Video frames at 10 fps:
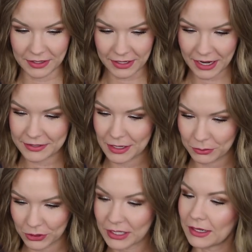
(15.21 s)
like as
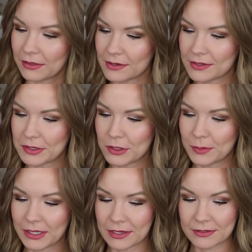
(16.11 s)
I'm looking at these here,
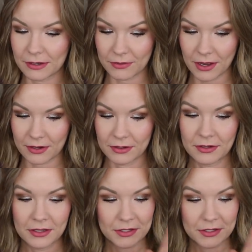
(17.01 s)
because I've got